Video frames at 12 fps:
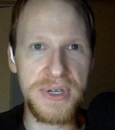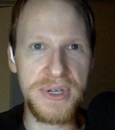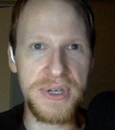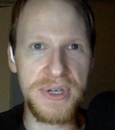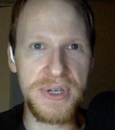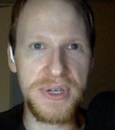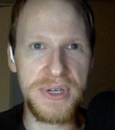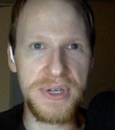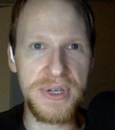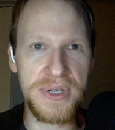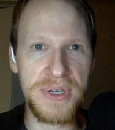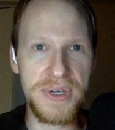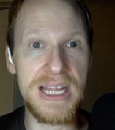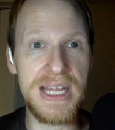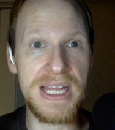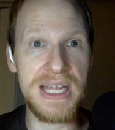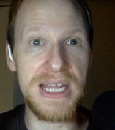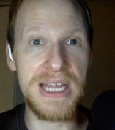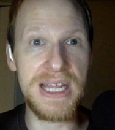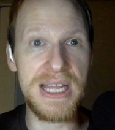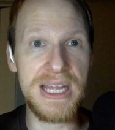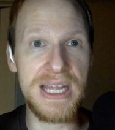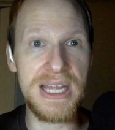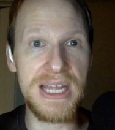or some kind of segment that a lot of
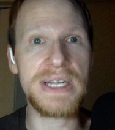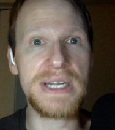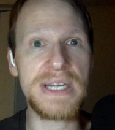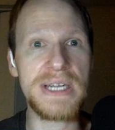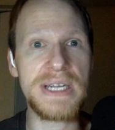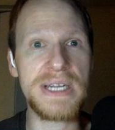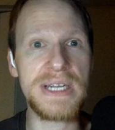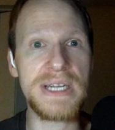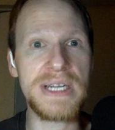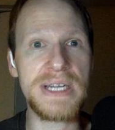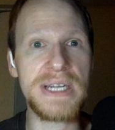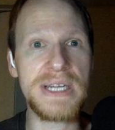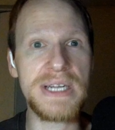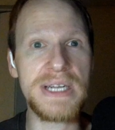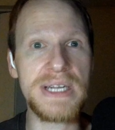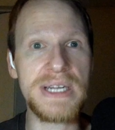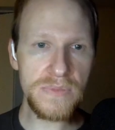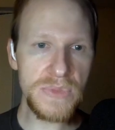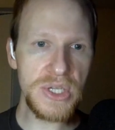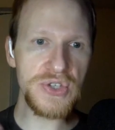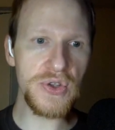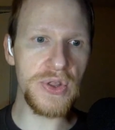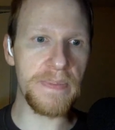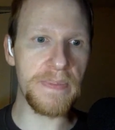people want to skip.
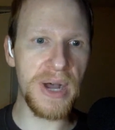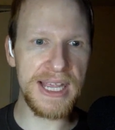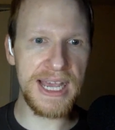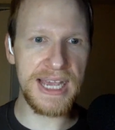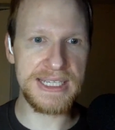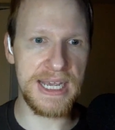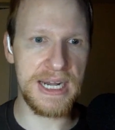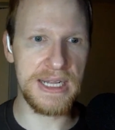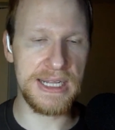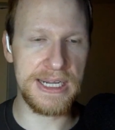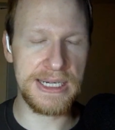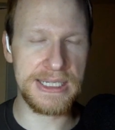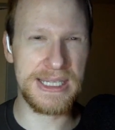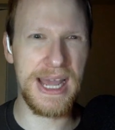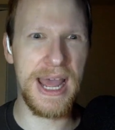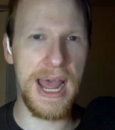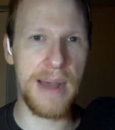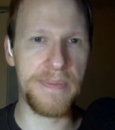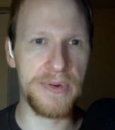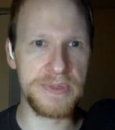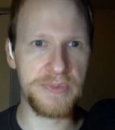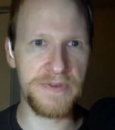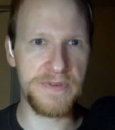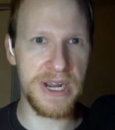So the podcast analytics that Apple
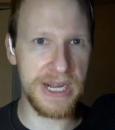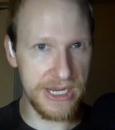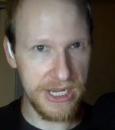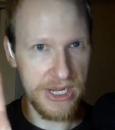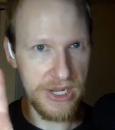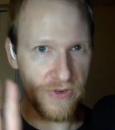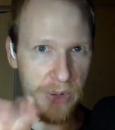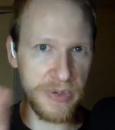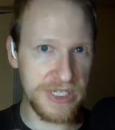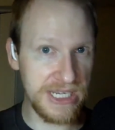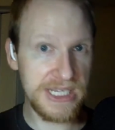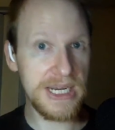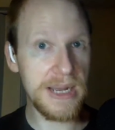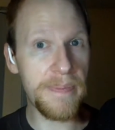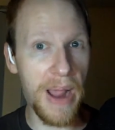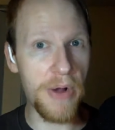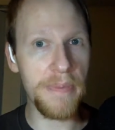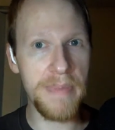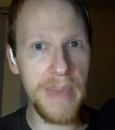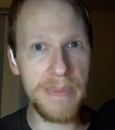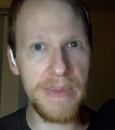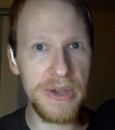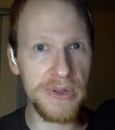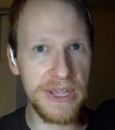is providing, representing about
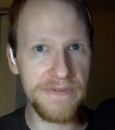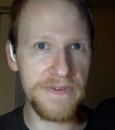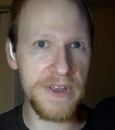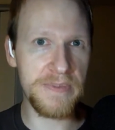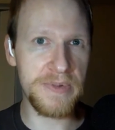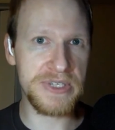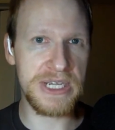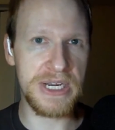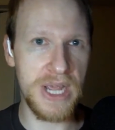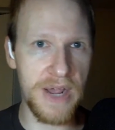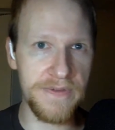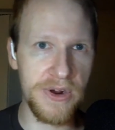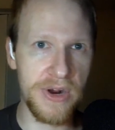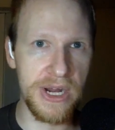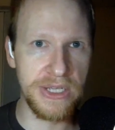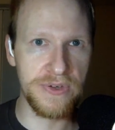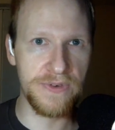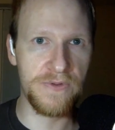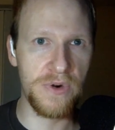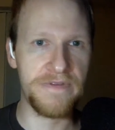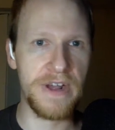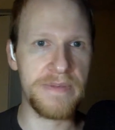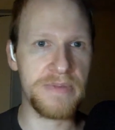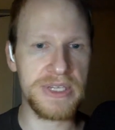maybe only 50% of your audience or
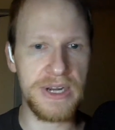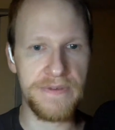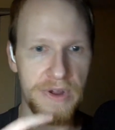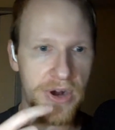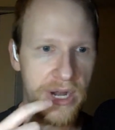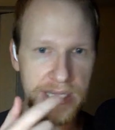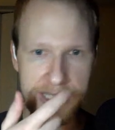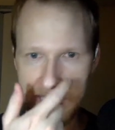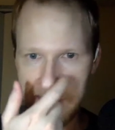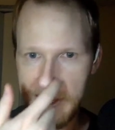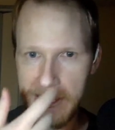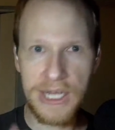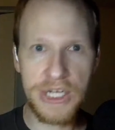45% of your audience,